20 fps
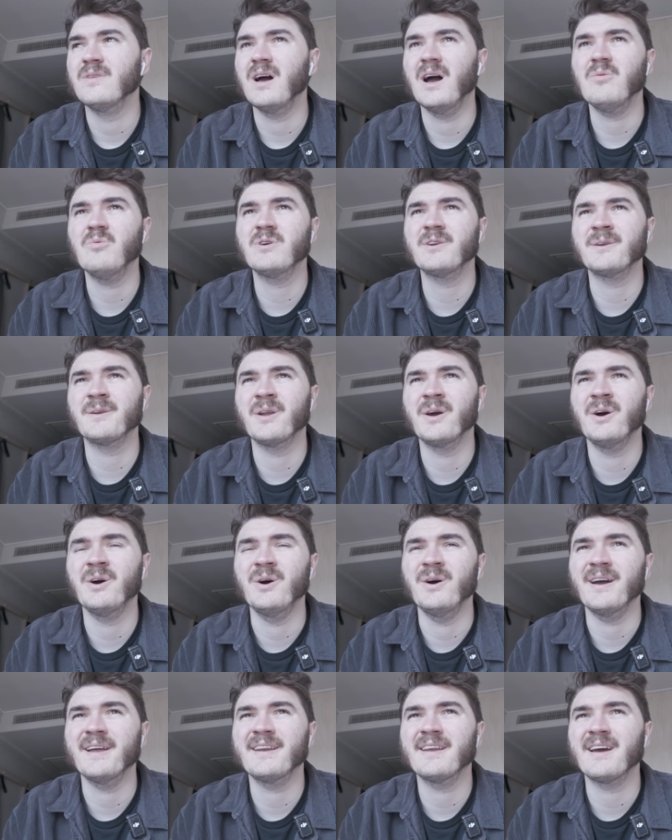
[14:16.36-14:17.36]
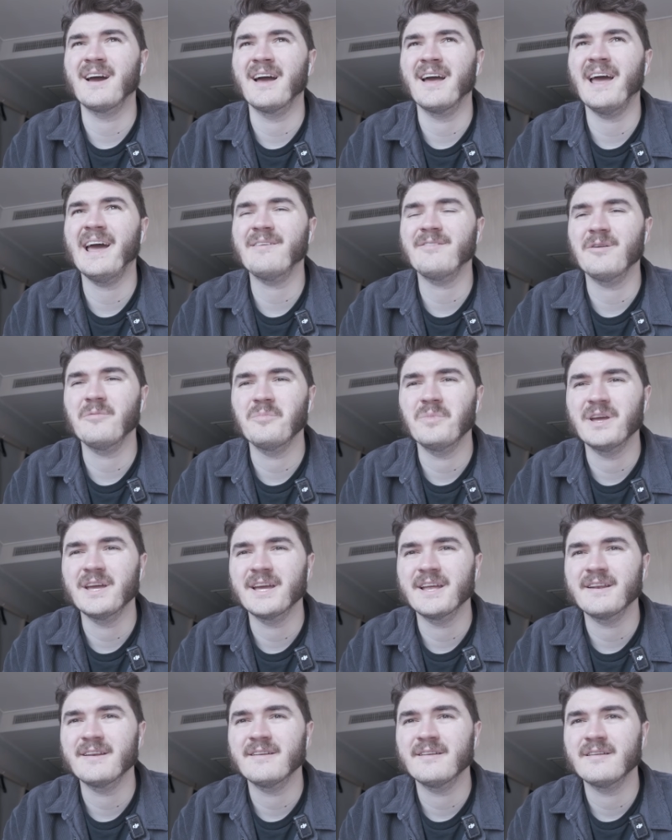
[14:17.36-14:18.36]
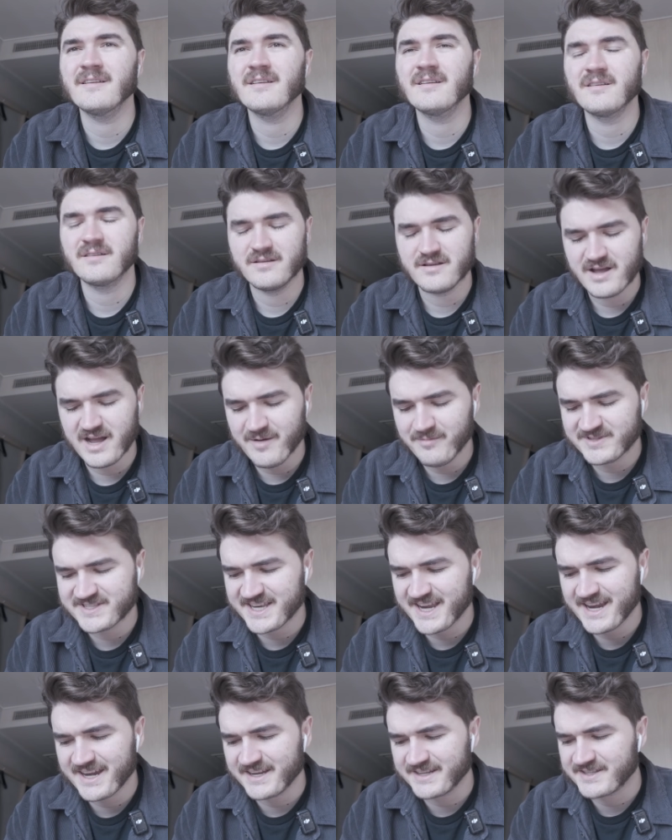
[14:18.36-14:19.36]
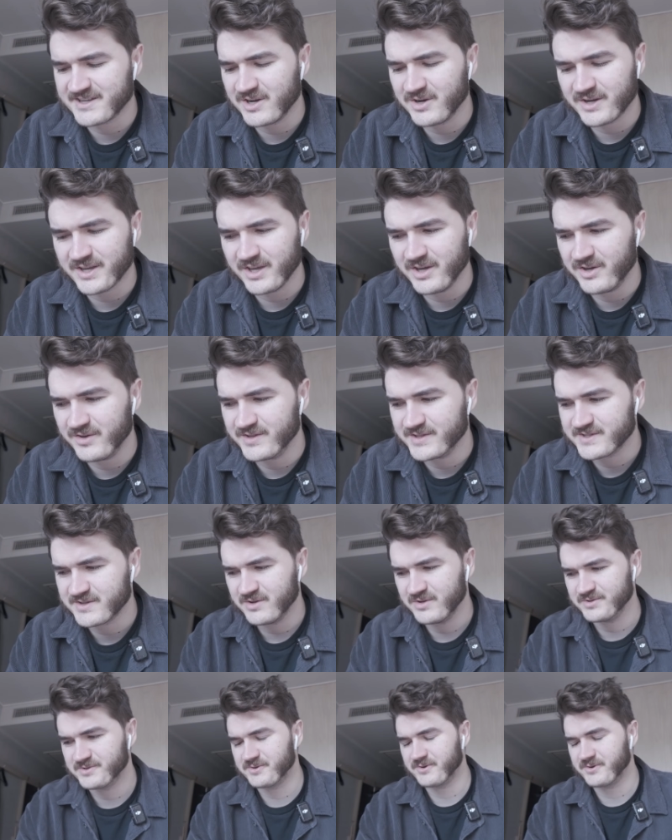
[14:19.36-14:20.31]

I wouldn't know. I, I haven't been. I'm staying in Tokyo this whole